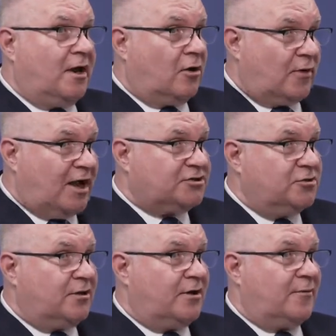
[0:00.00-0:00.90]
Iraq's
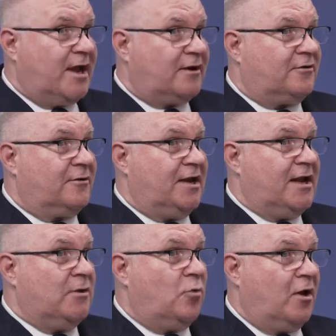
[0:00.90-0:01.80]
nuclear reactor in
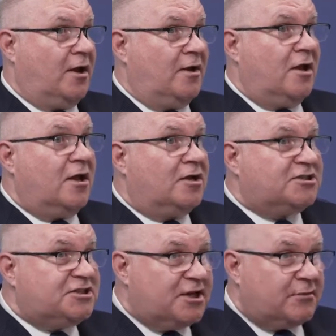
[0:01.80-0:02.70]
1981,
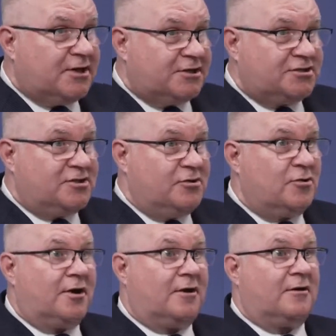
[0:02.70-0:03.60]
Syria's
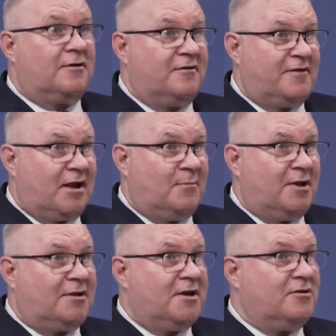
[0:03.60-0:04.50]
nuclear
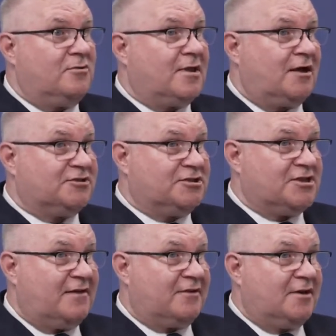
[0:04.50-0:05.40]
development in
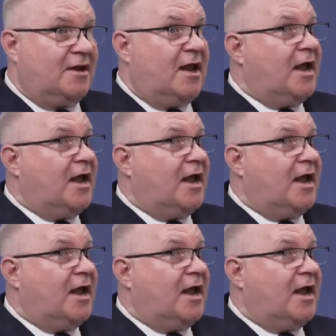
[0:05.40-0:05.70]
2007,